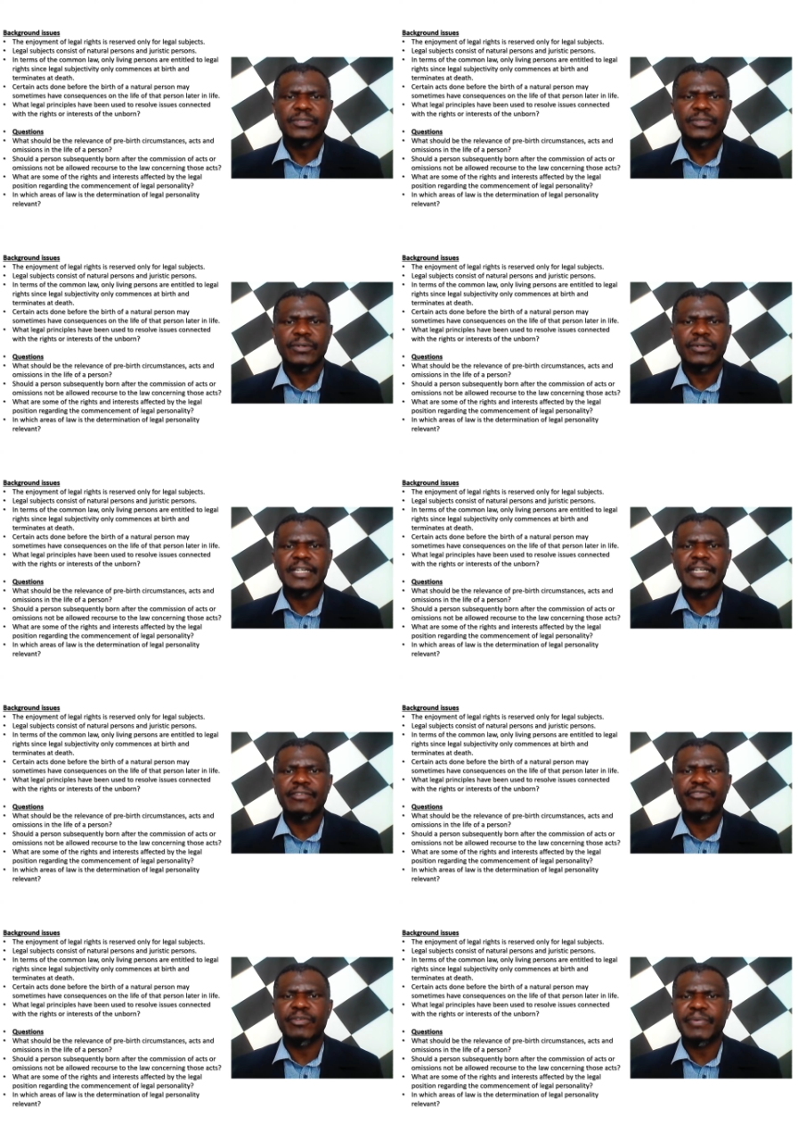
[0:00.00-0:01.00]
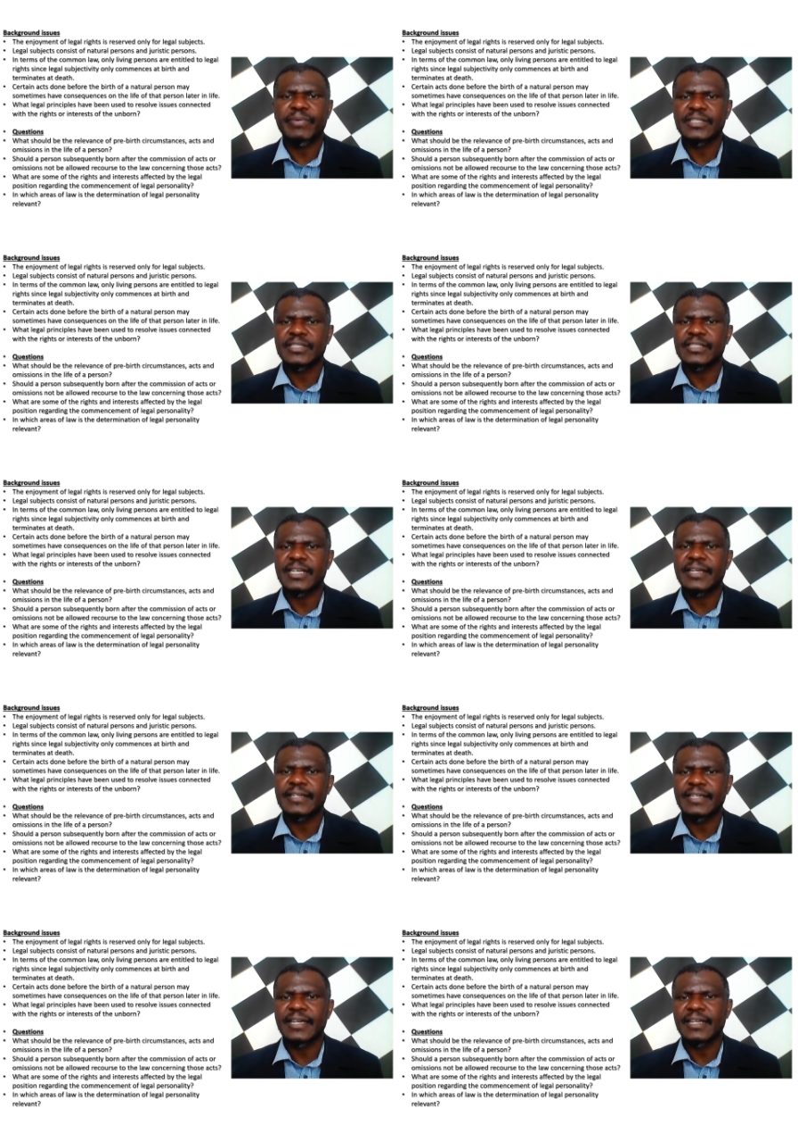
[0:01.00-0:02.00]
only living persons are
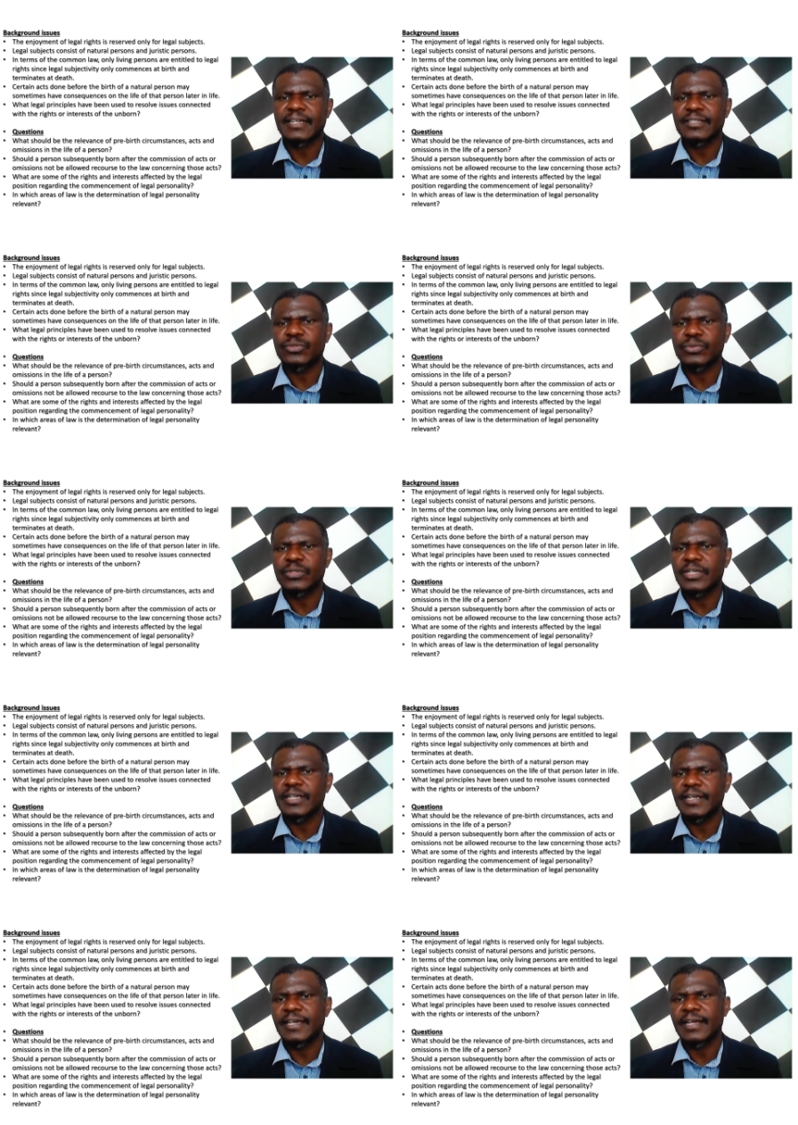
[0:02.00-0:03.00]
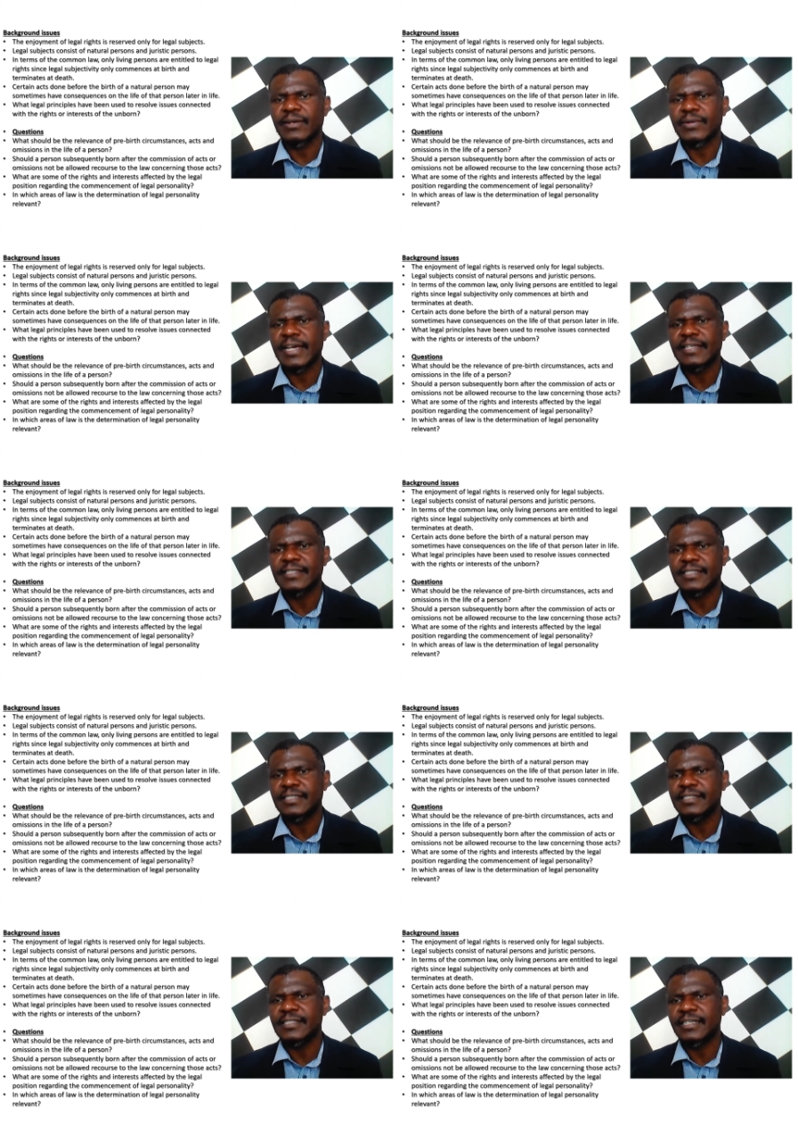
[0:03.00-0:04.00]
entitled to legal rights,
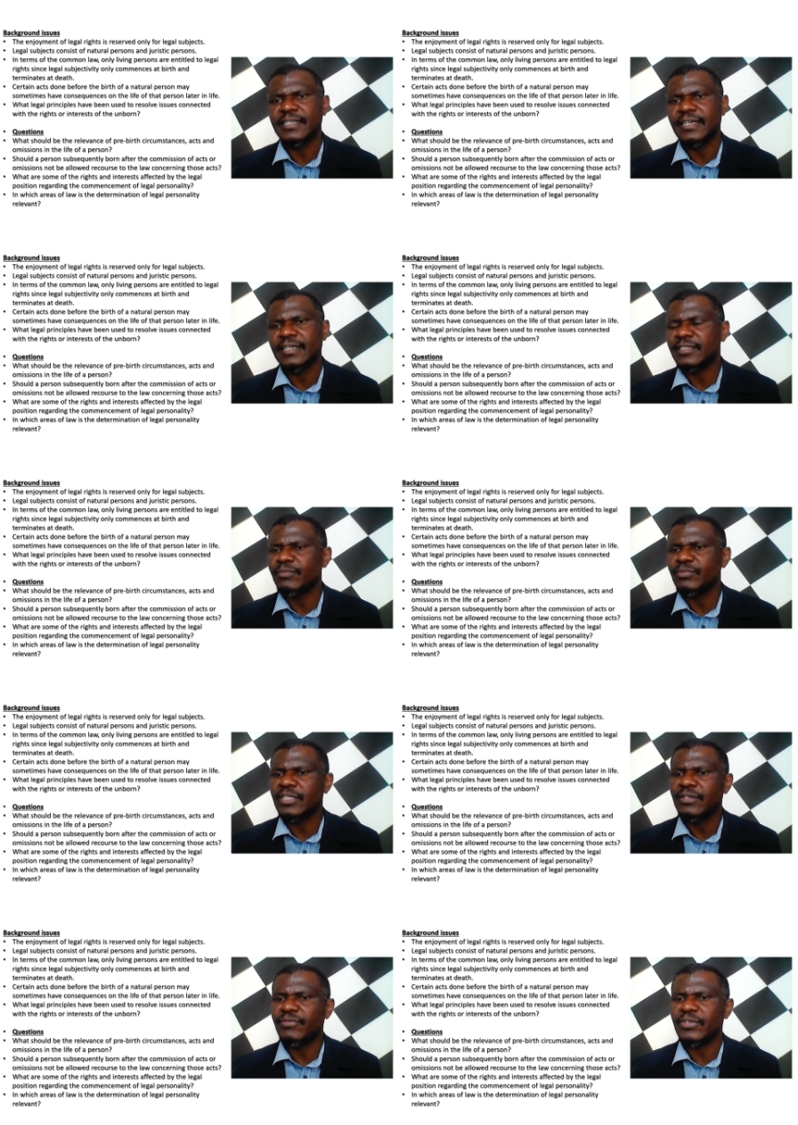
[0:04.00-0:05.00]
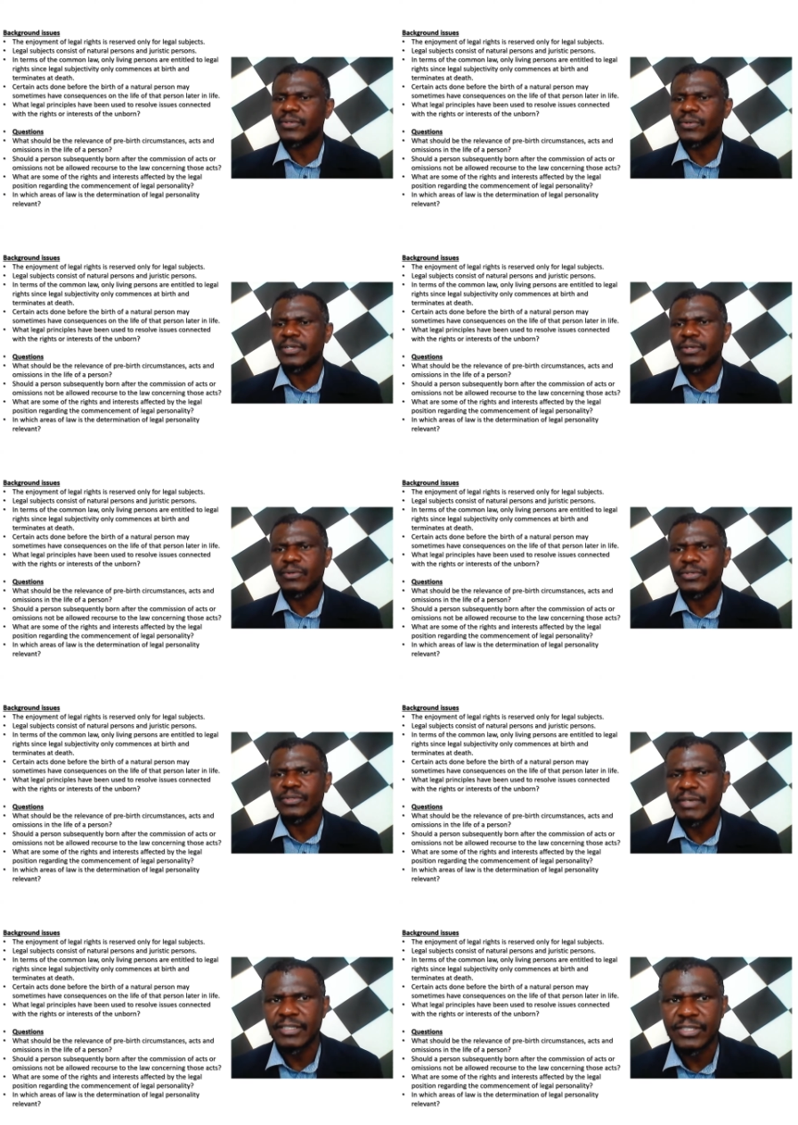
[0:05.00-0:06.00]
since legal subjectivity only
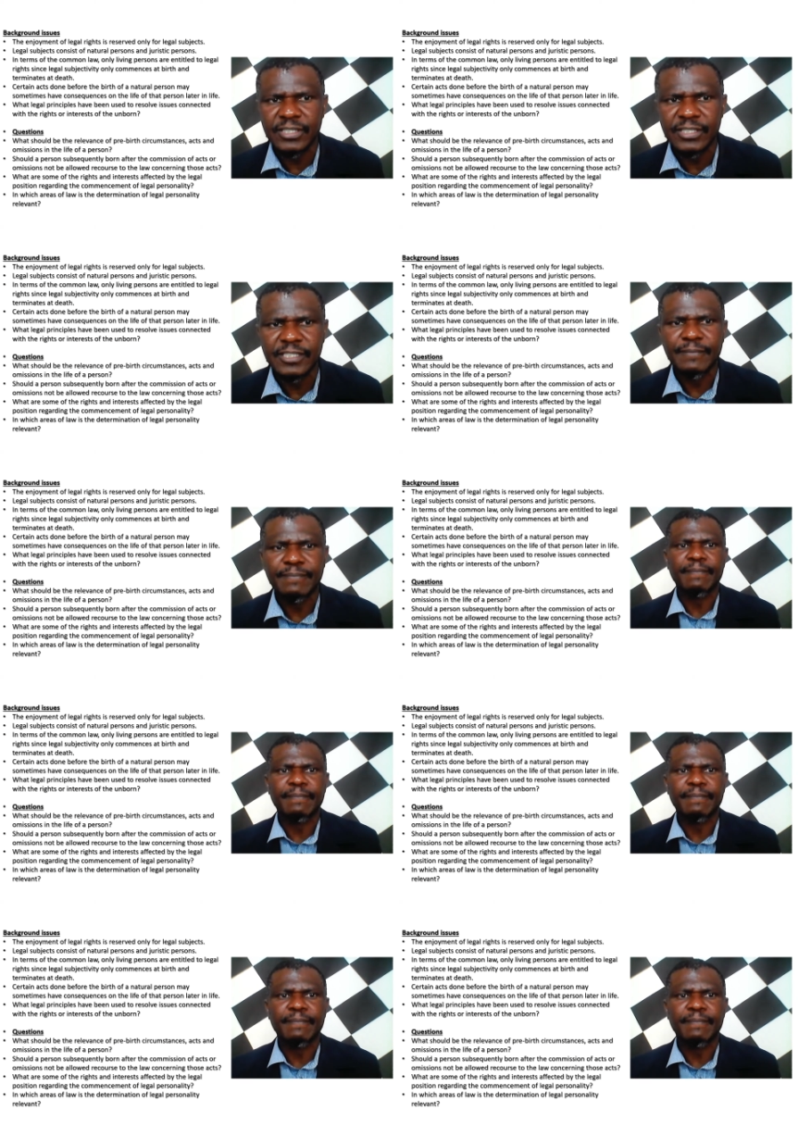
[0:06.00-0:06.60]
commences